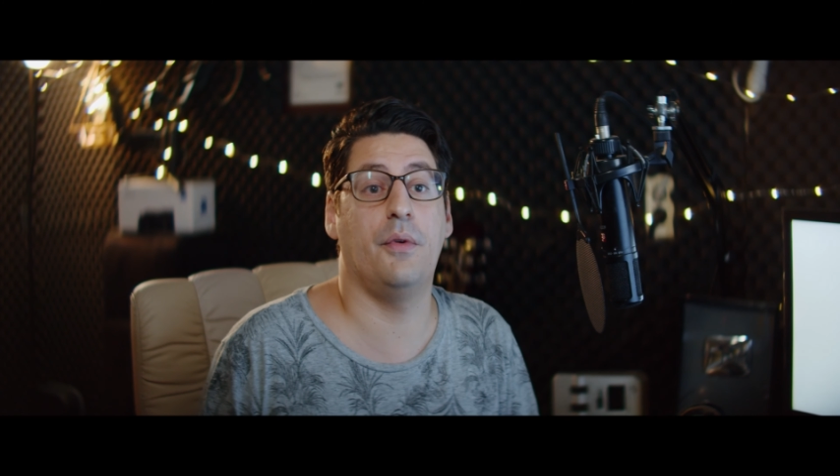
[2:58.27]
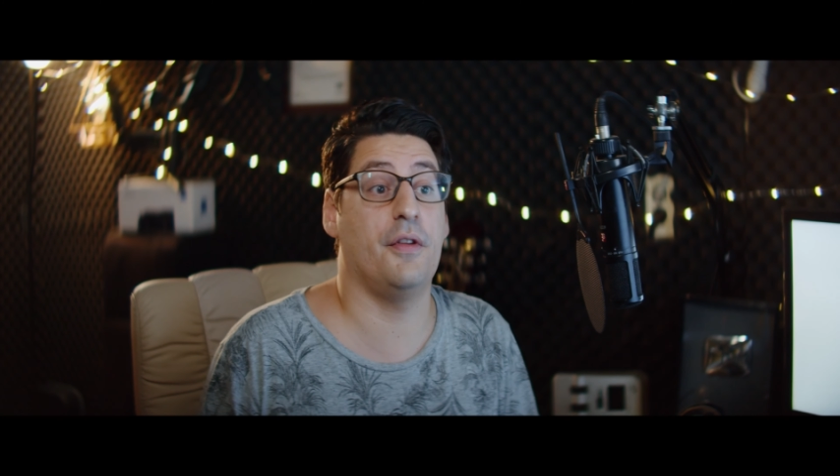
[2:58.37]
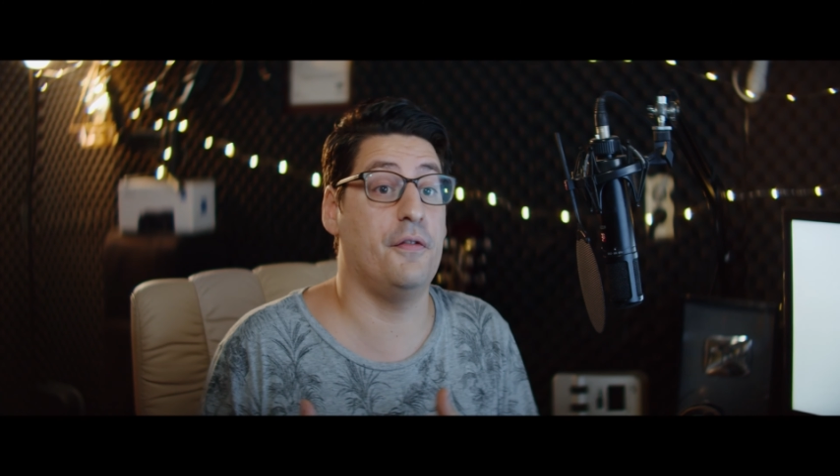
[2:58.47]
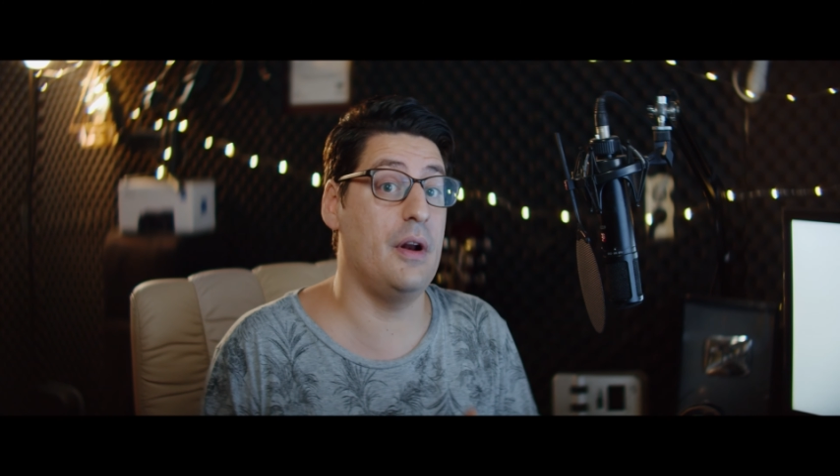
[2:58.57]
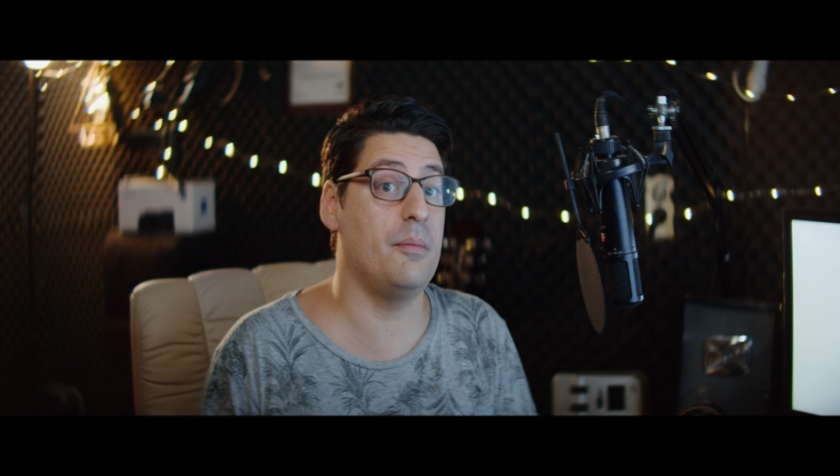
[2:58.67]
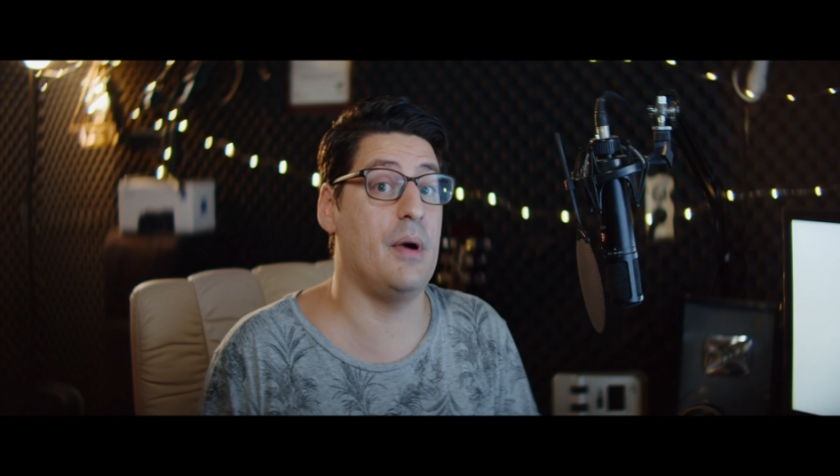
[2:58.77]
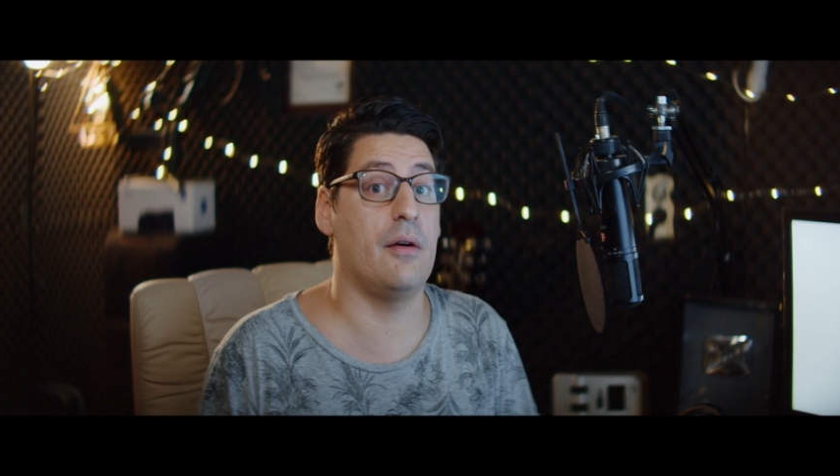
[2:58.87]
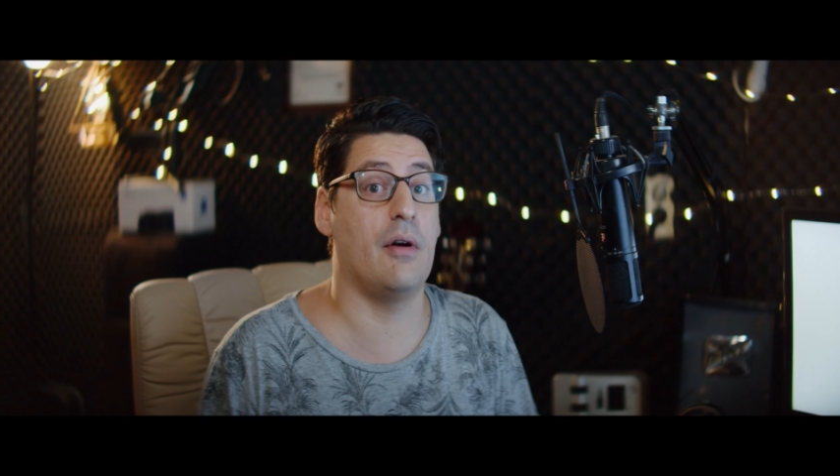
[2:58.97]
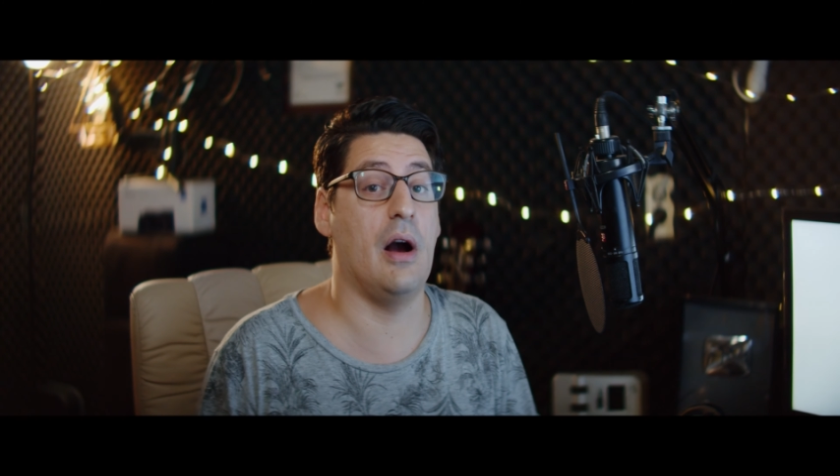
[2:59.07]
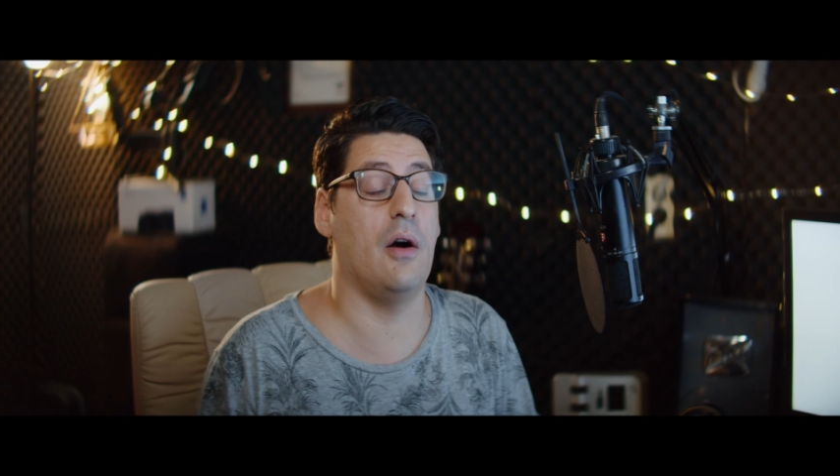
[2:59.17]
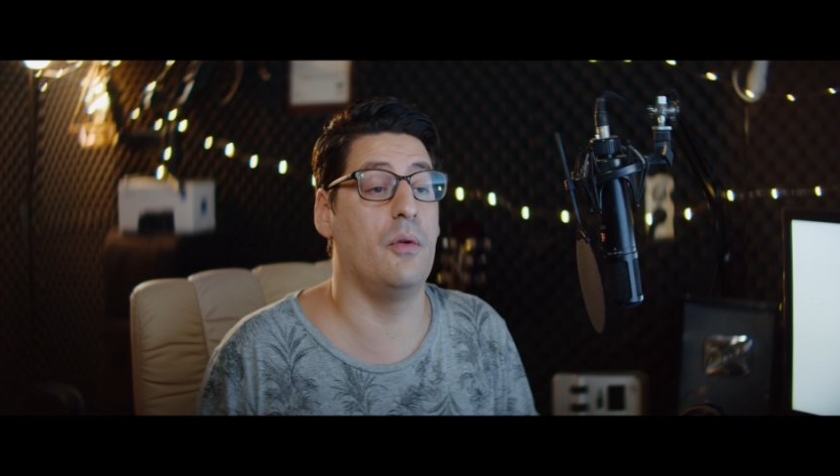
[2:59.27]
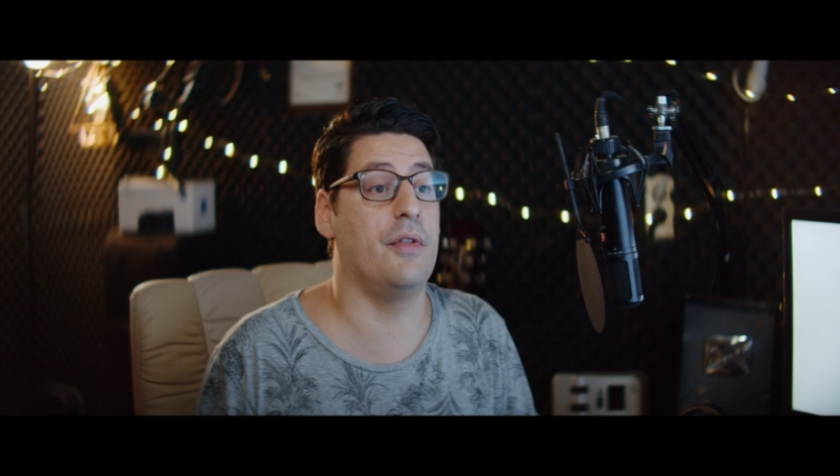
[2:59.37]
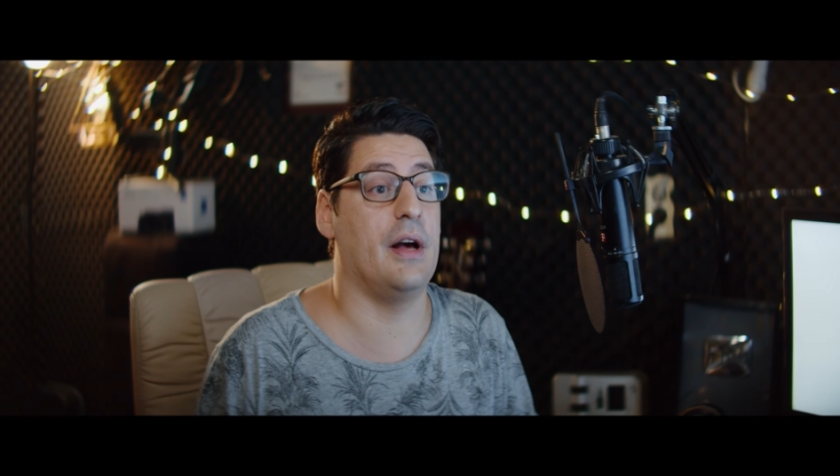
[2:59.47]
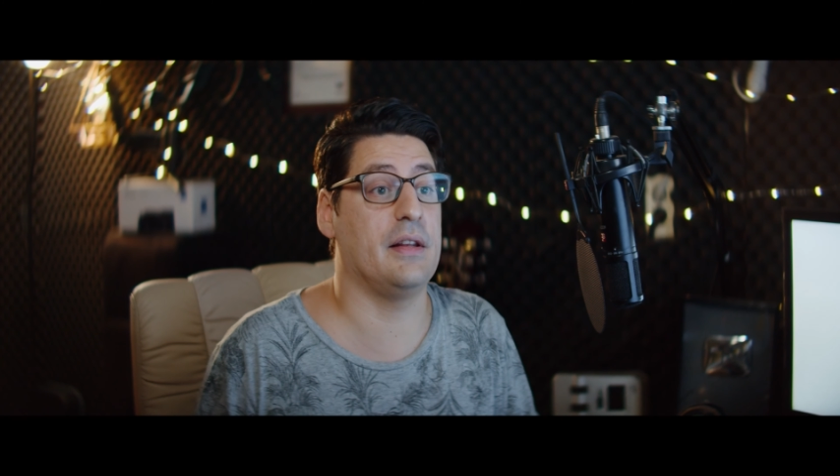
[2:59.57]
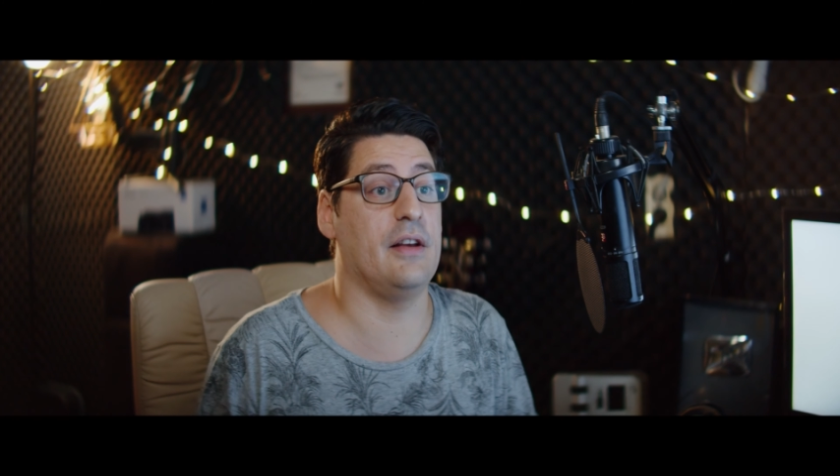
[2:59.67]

with a film background that